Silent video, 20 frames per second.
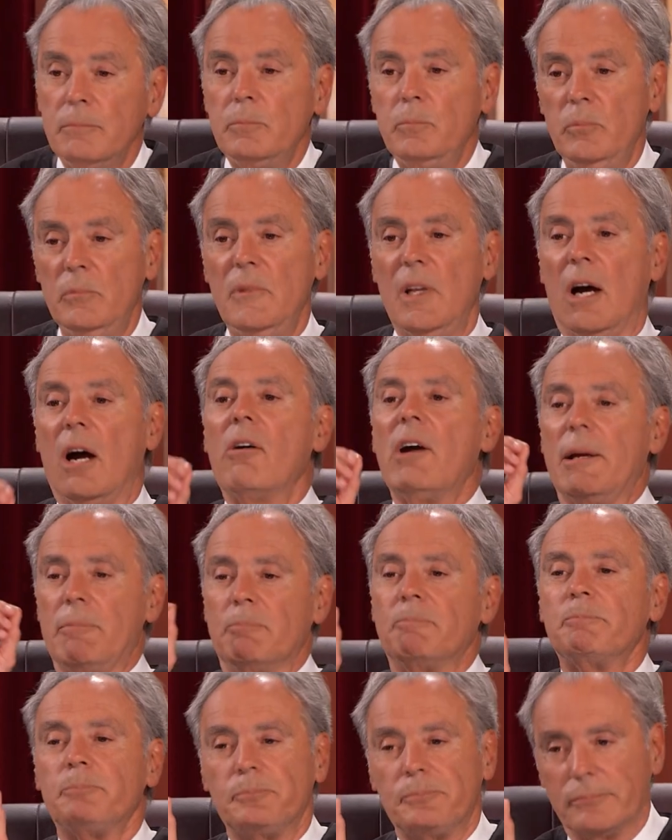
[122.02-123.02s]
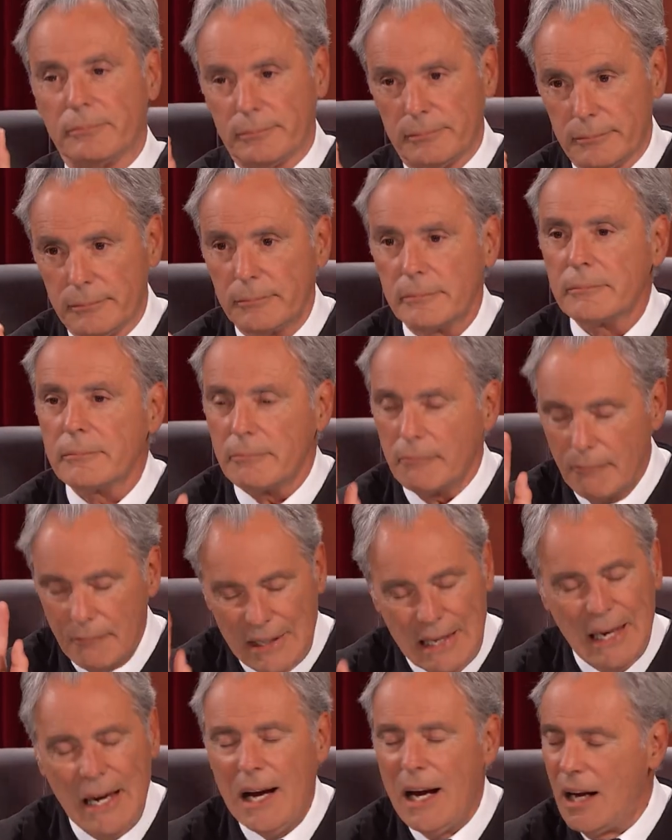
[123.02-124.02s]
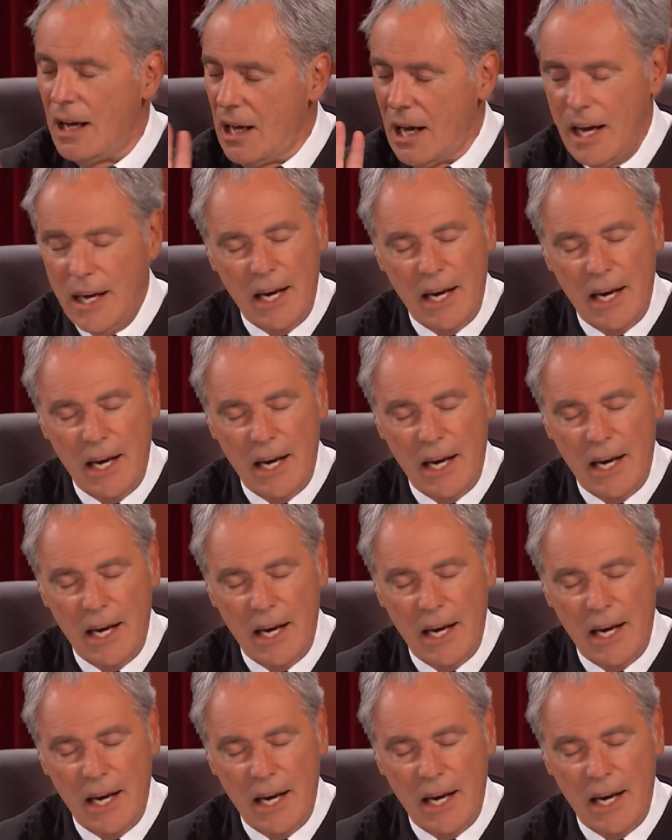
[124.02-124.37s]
and we would right. equal out day by day.